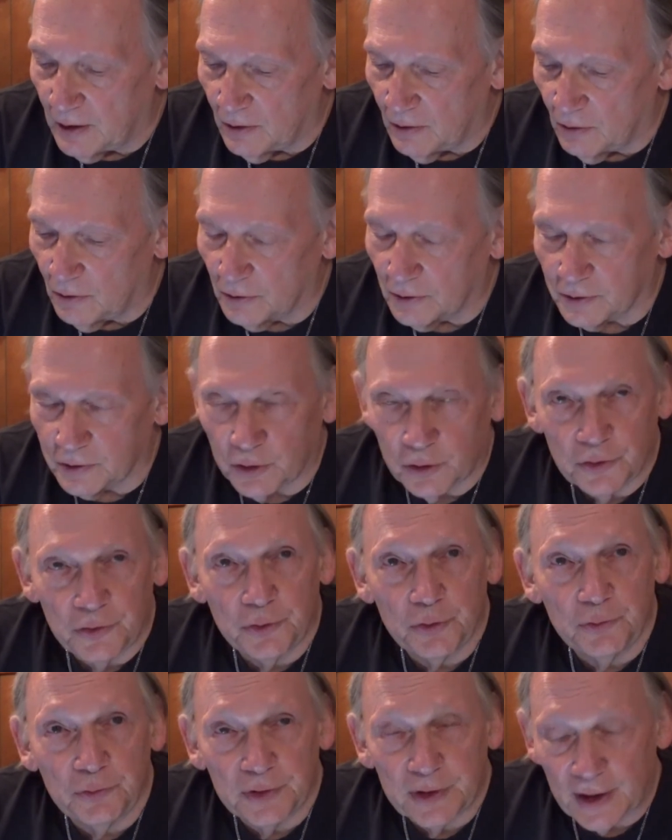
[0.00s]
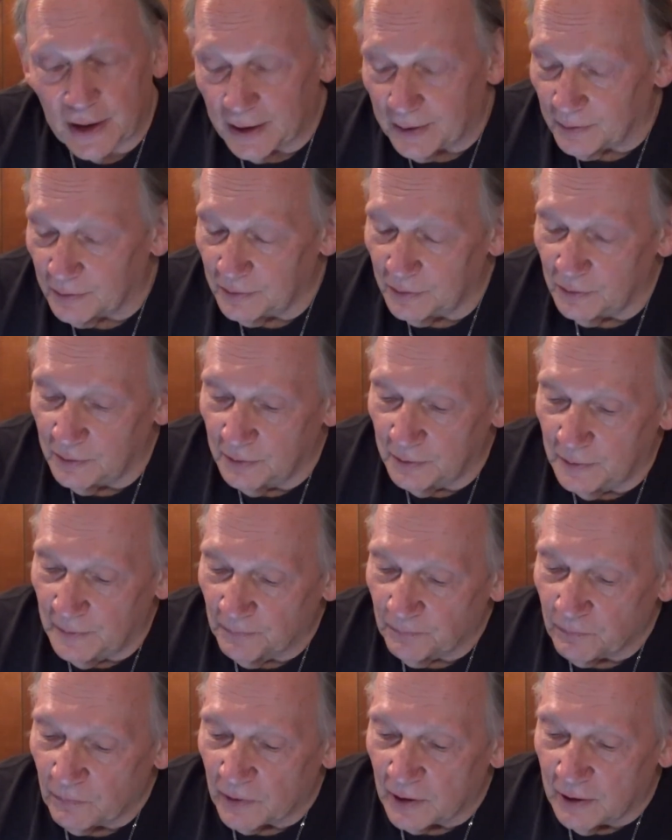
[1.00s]
or good noon time.
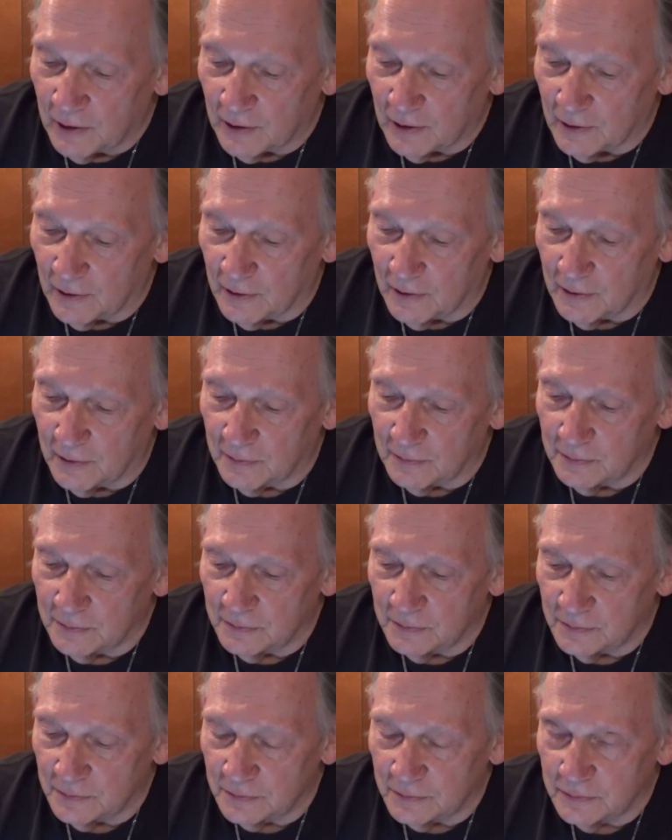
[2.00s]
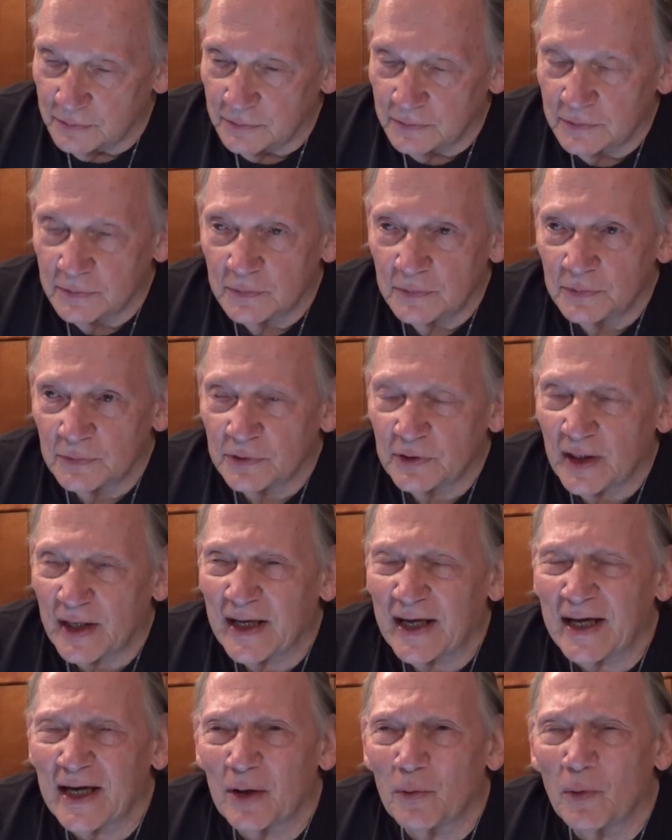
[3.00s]
Um,
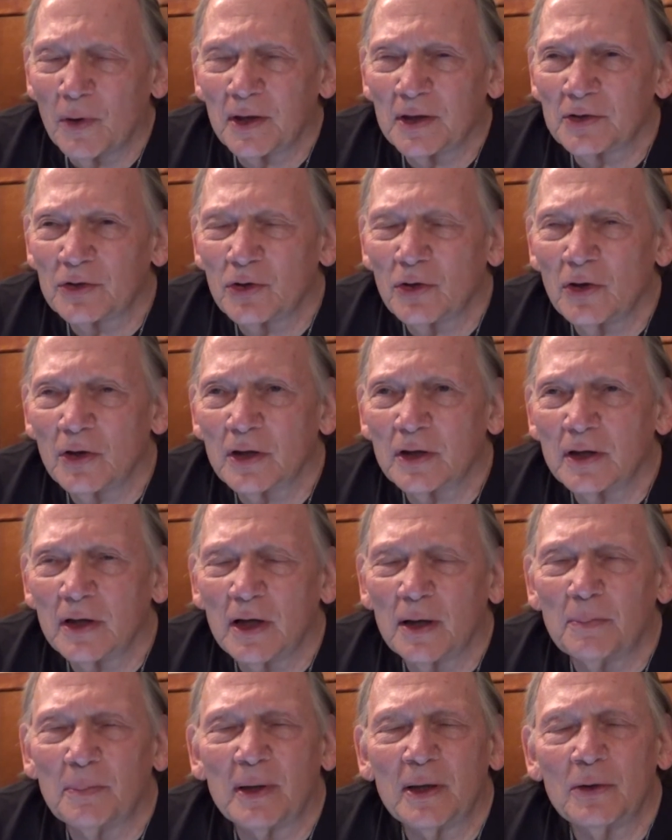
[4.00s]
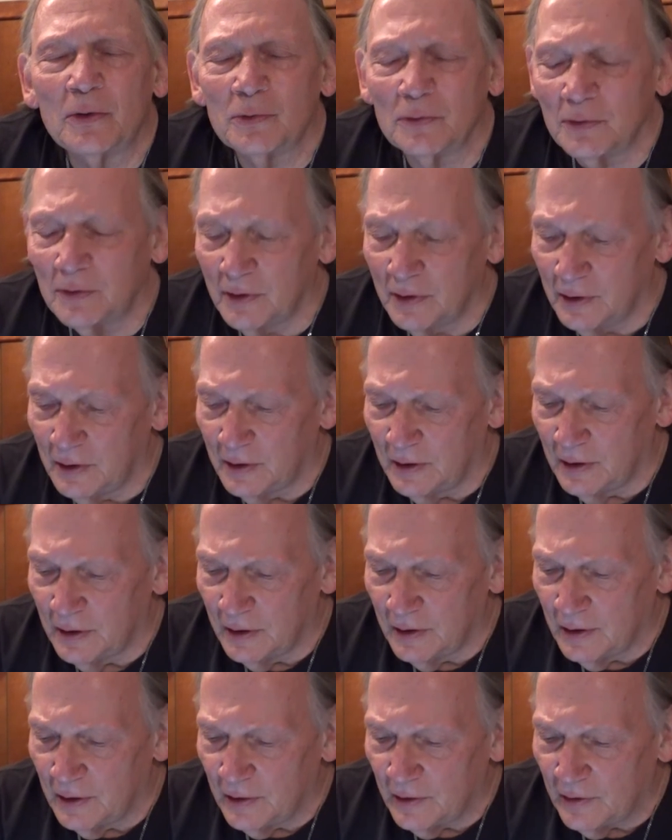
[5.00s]
today I want to talk about
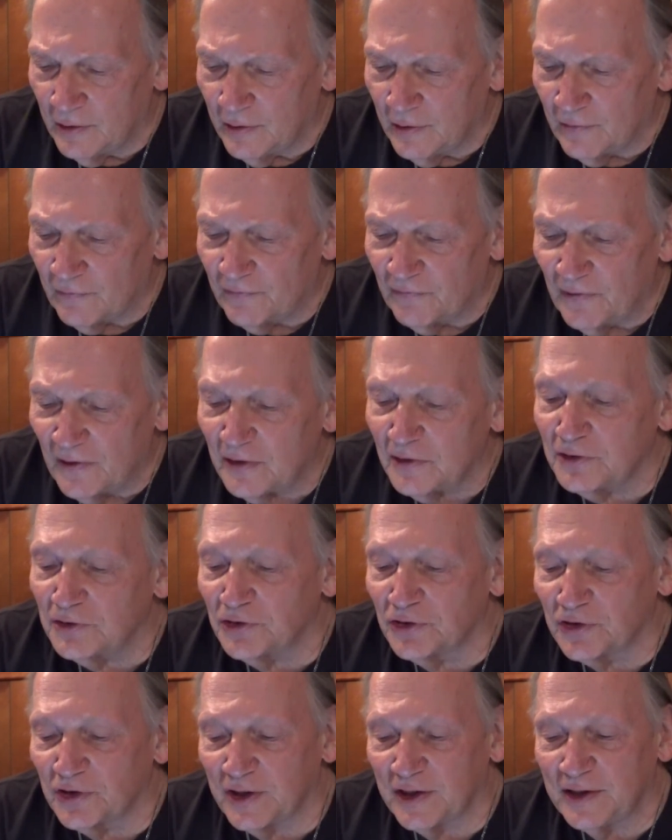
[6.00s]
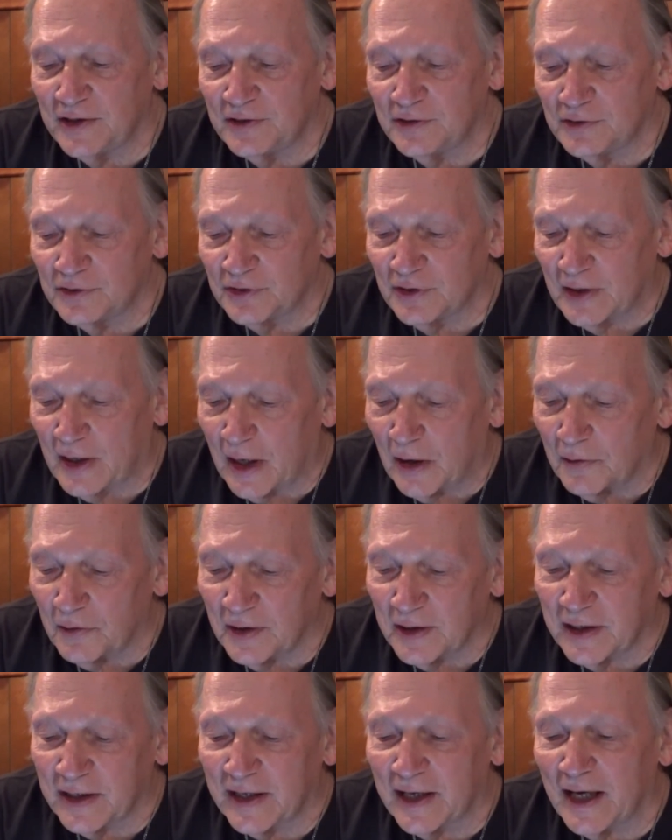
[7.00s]
the Philistines and how
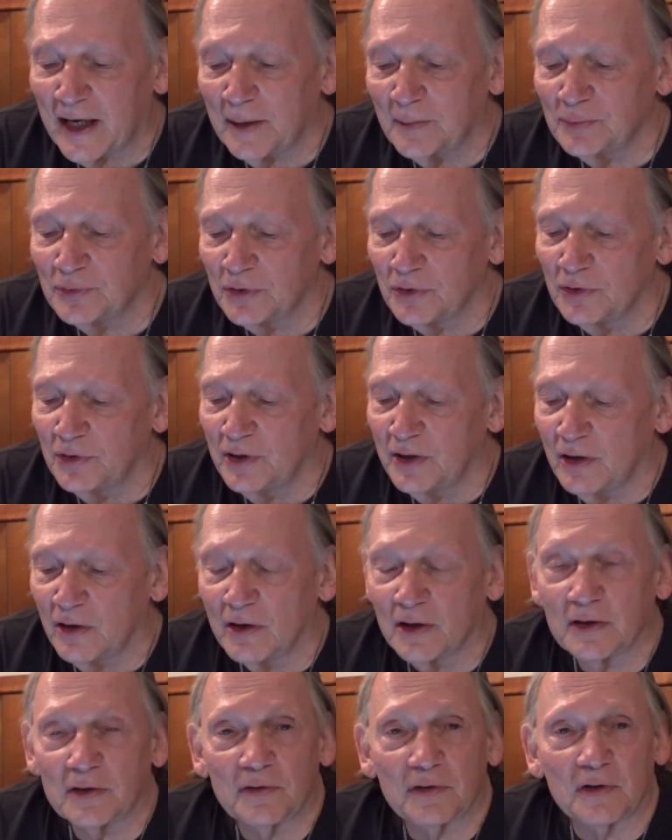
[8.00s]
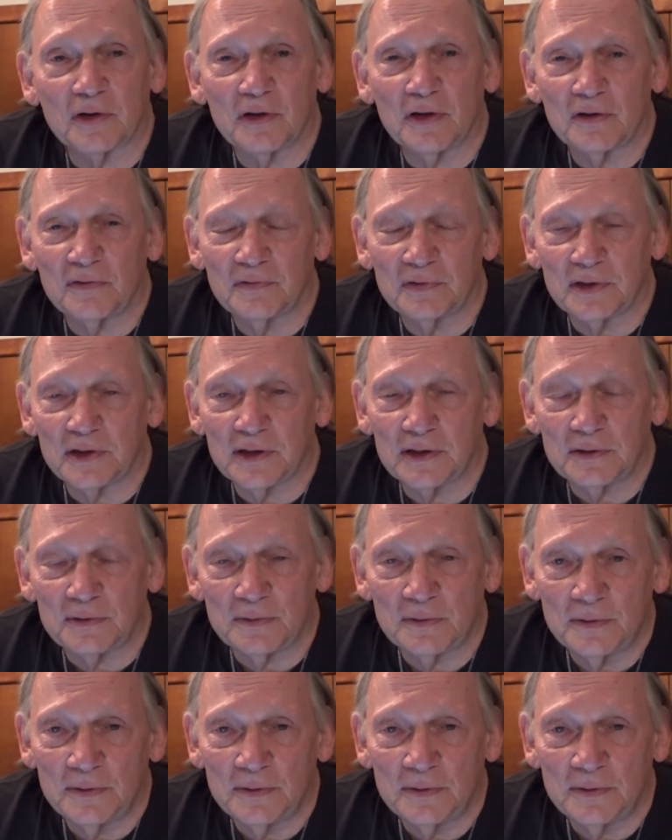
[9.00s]
they captured the Ark of the Covenant.